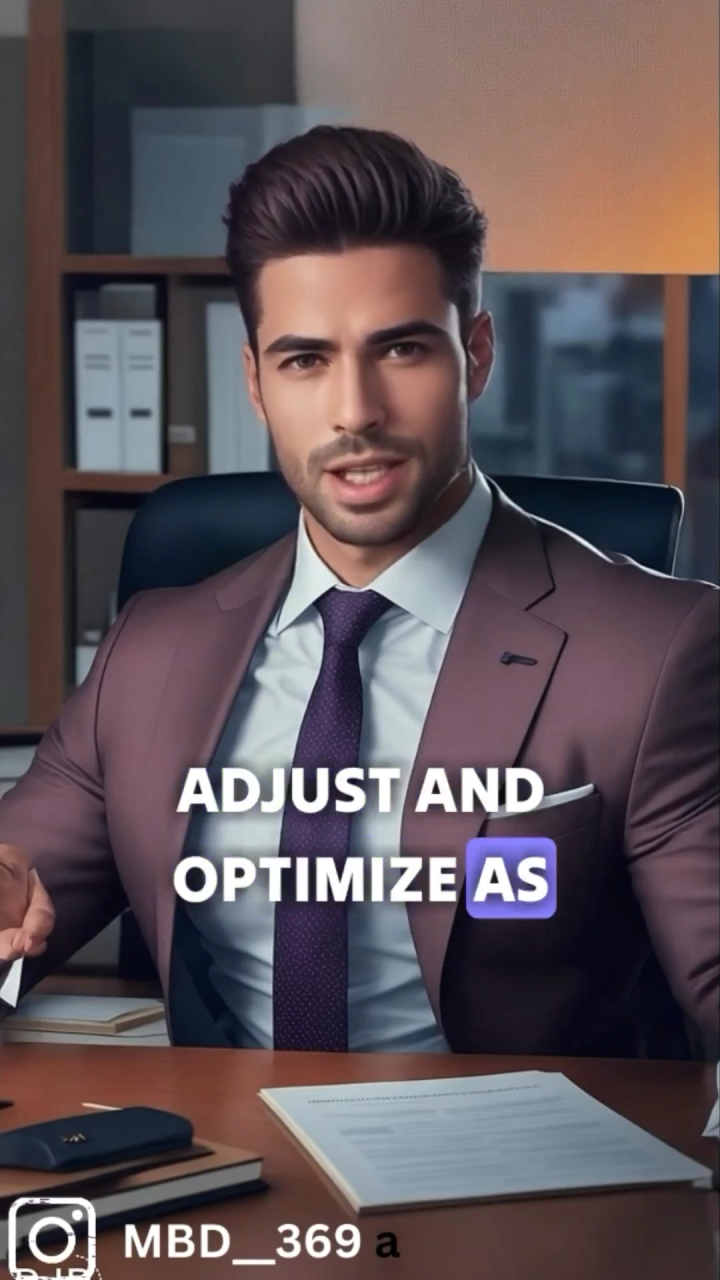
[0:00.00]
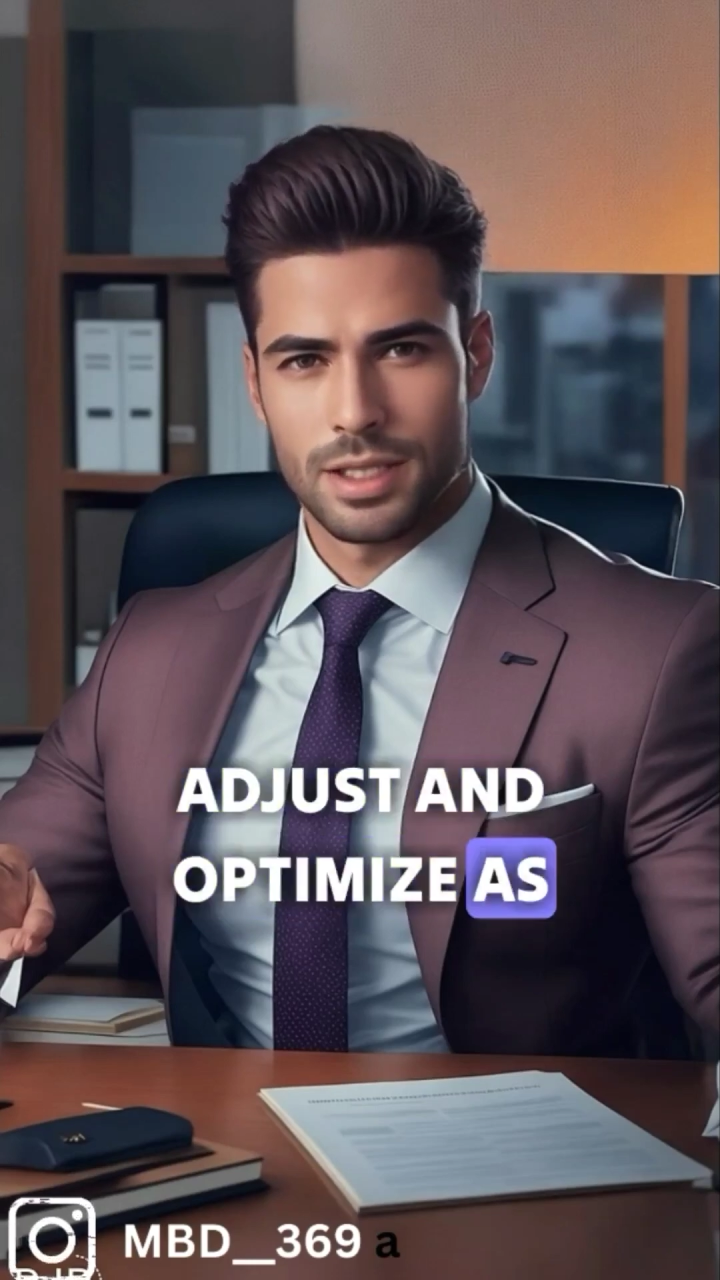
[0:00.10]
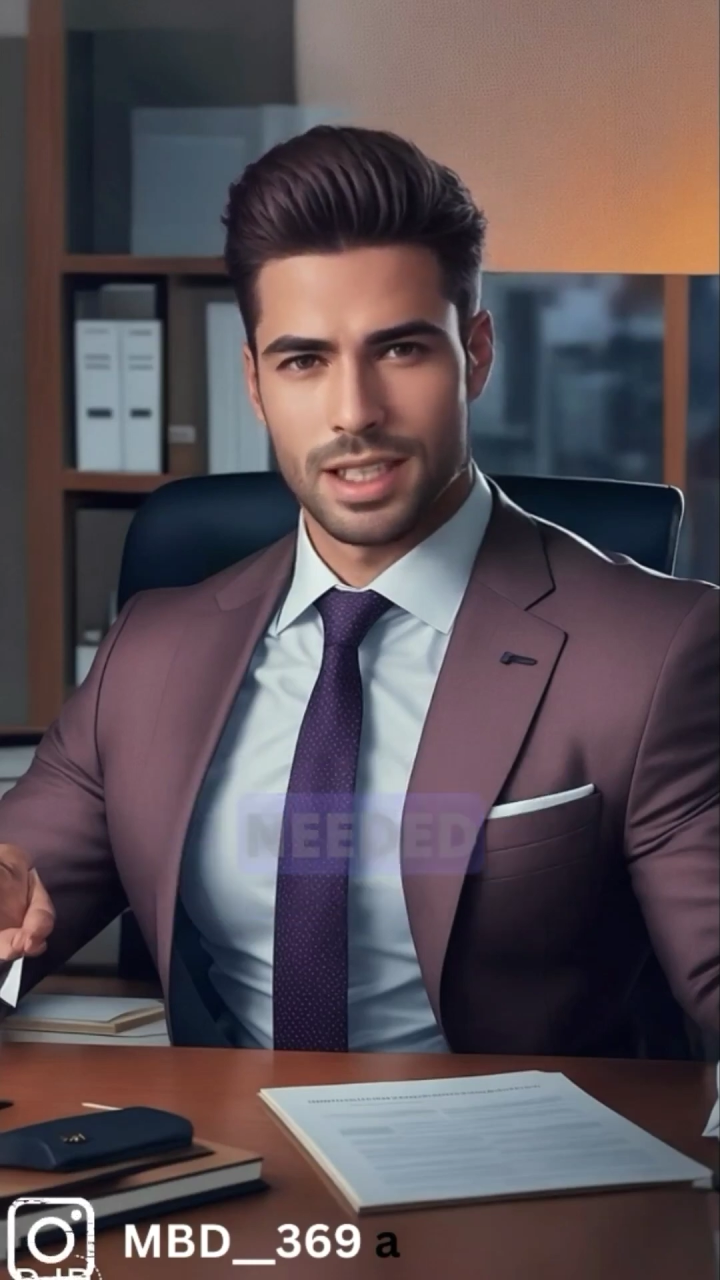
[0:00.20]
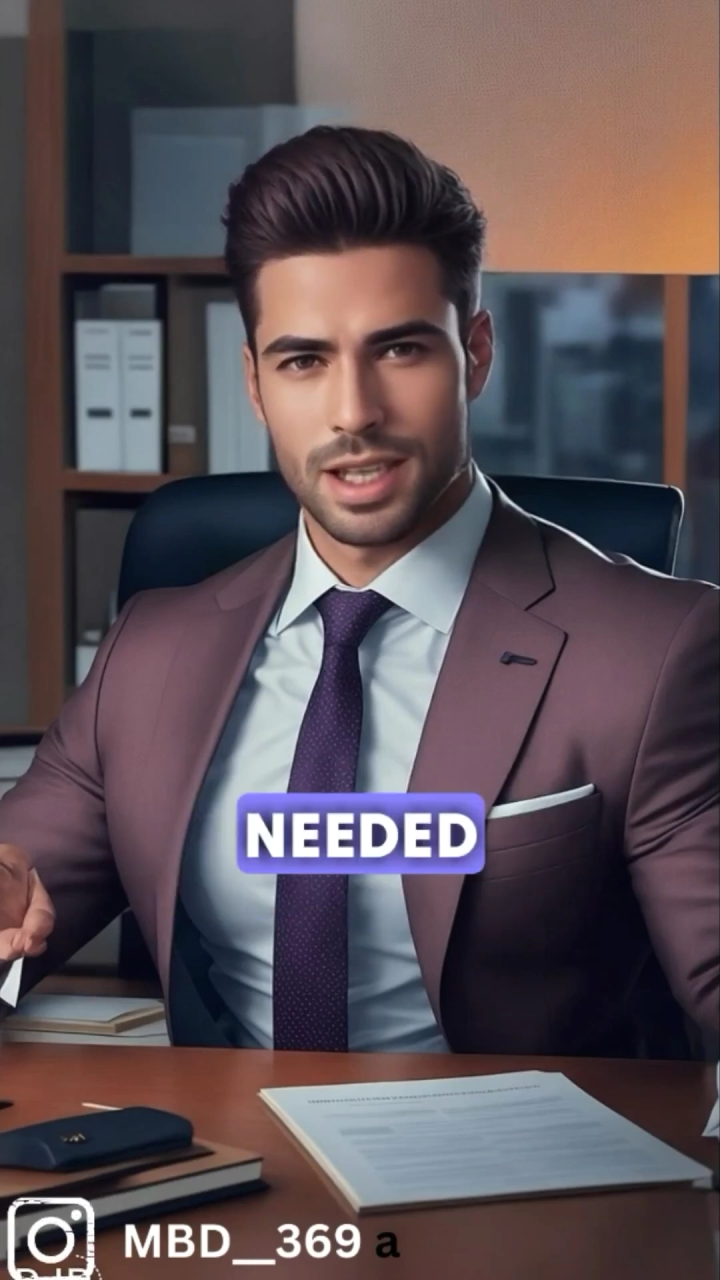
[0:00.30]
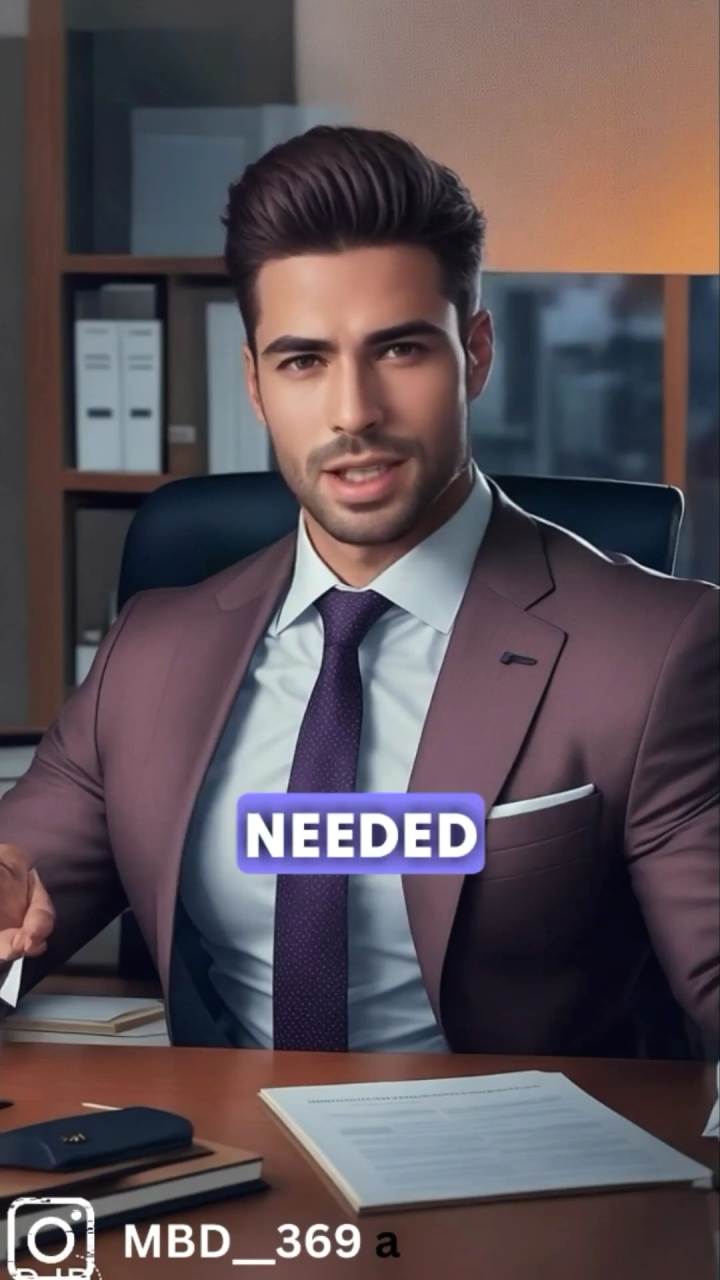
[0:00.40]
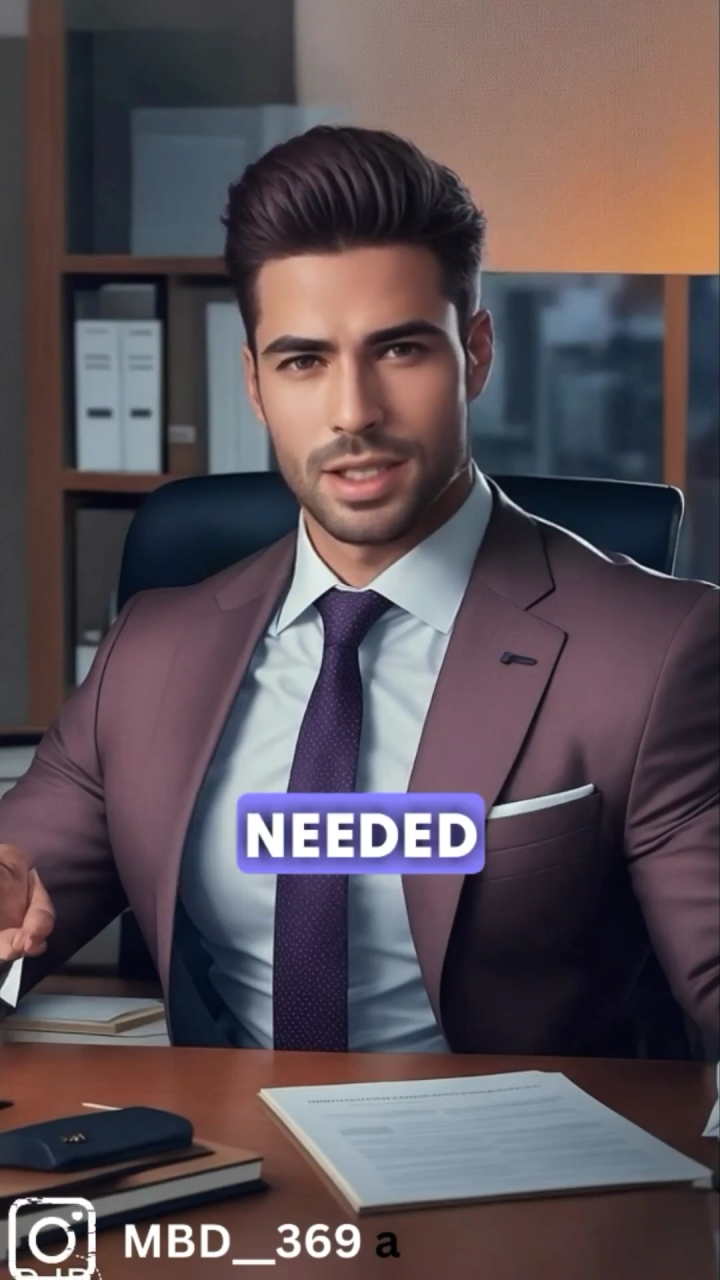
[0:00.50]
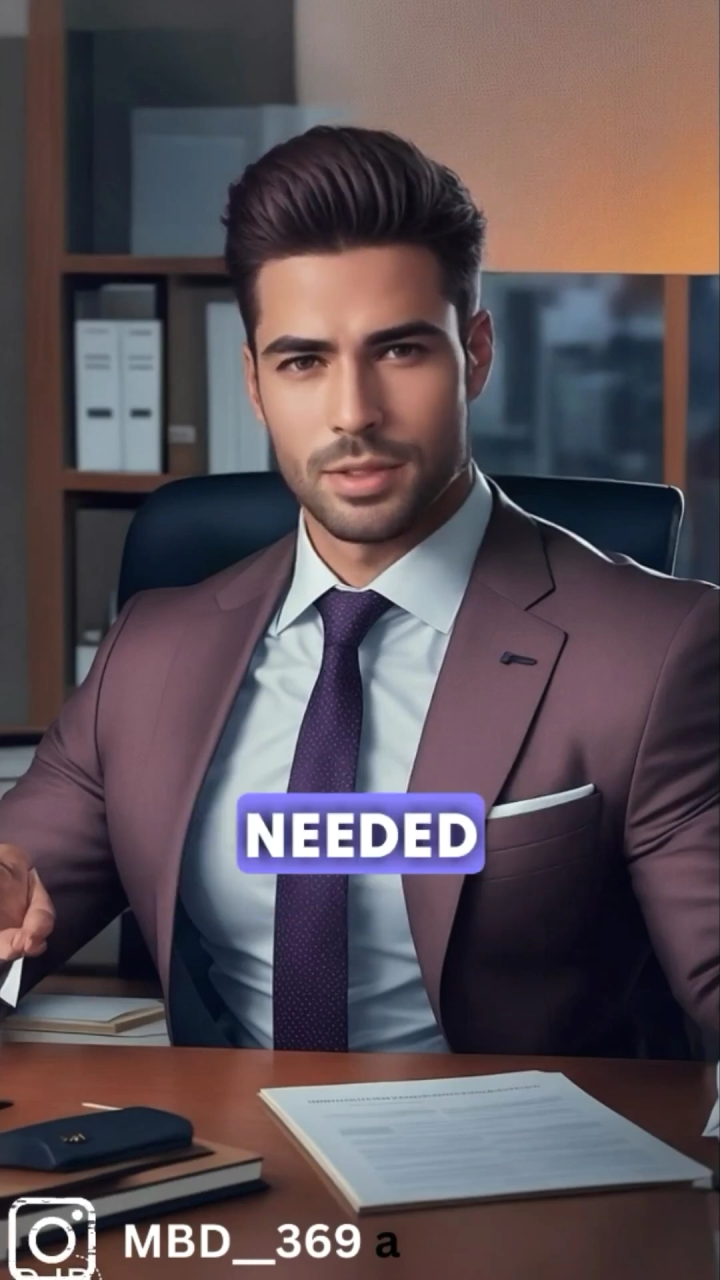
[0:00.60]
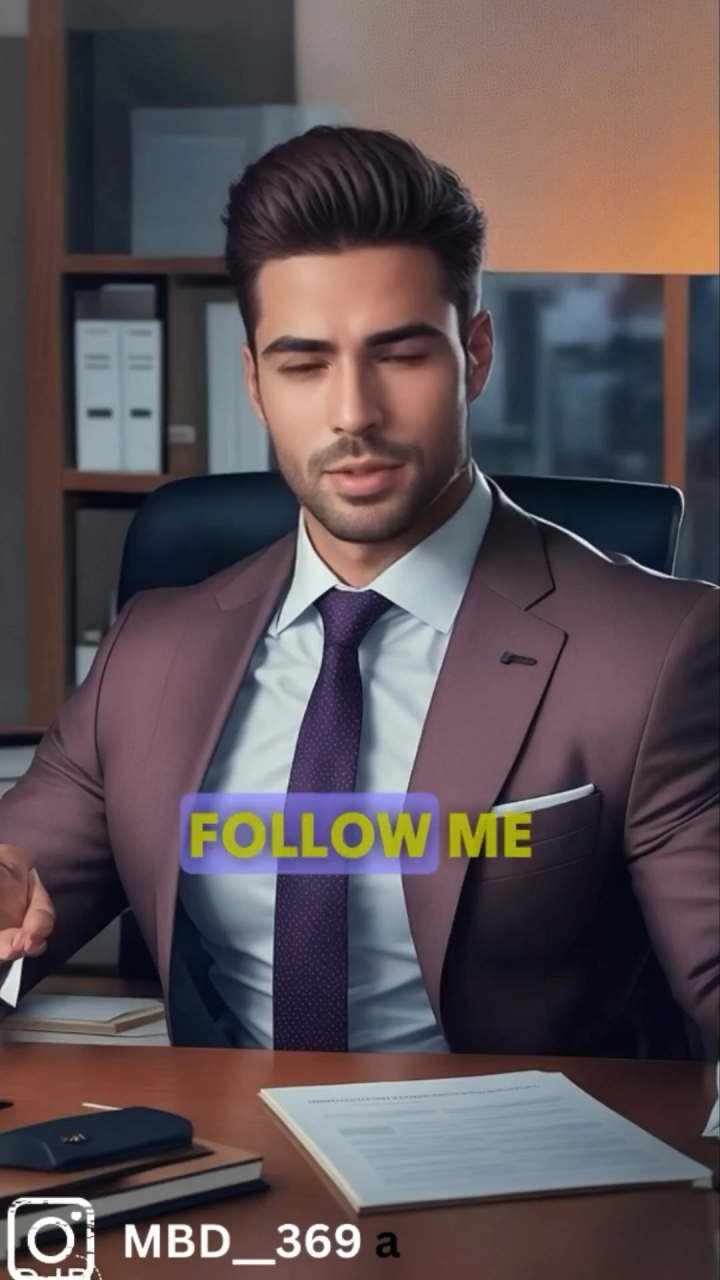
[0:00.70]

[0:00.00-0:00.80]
as needed.